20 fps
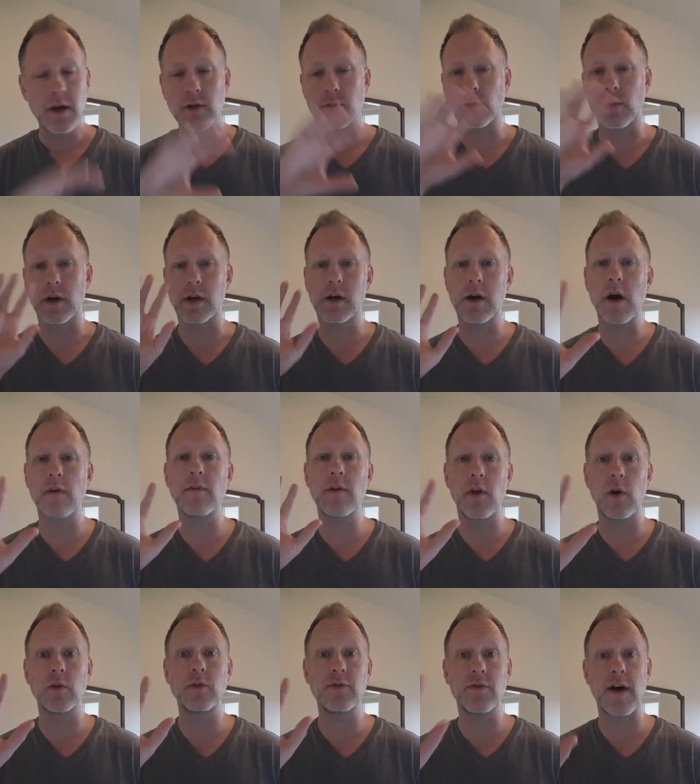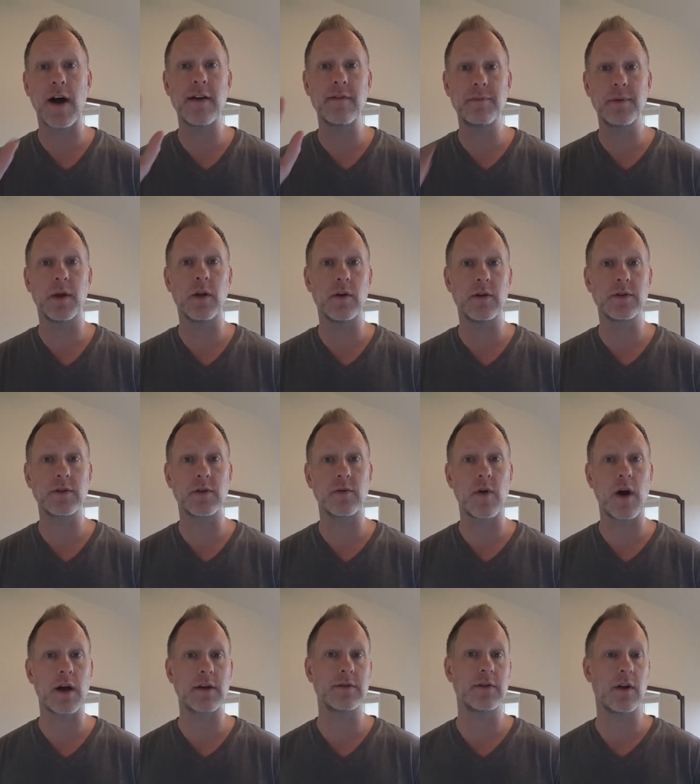So we're going to cover those five pillars to
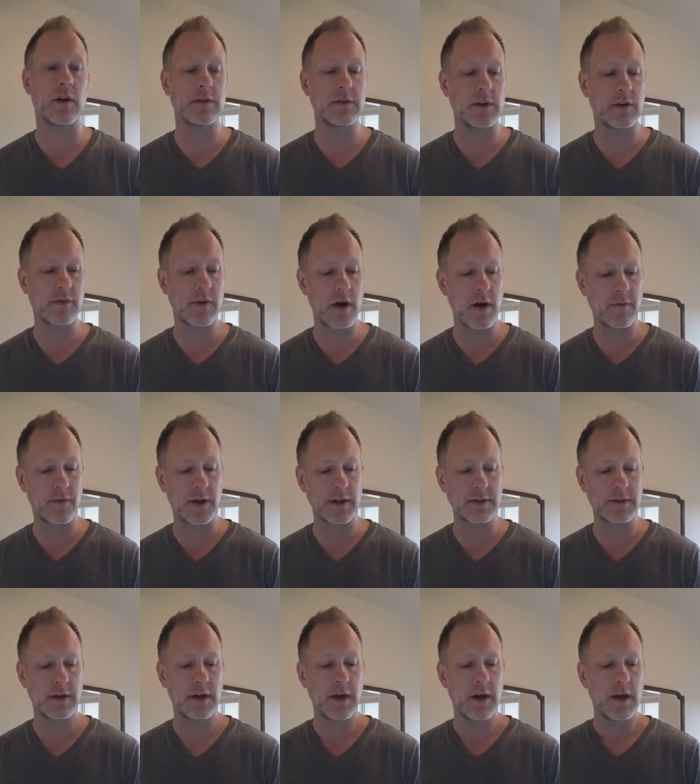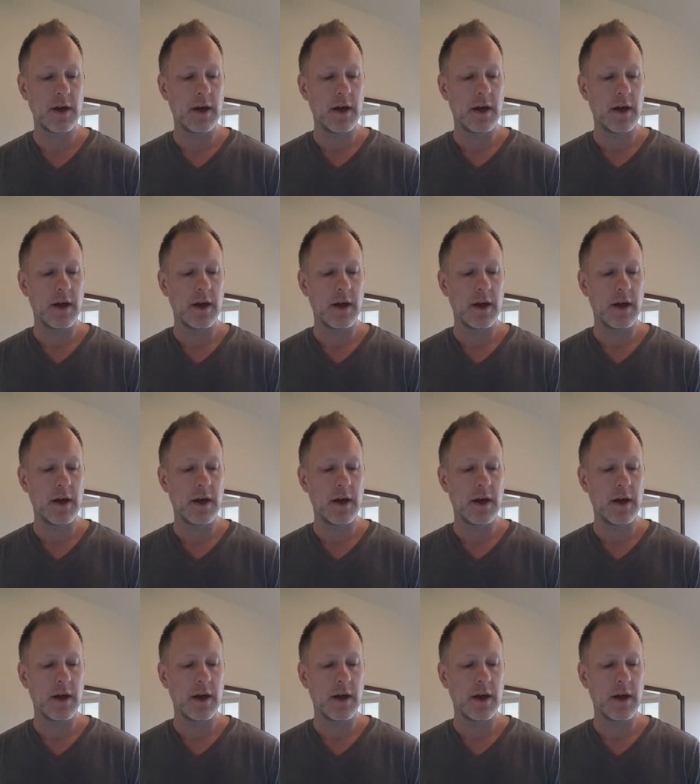rock solid self-confidence.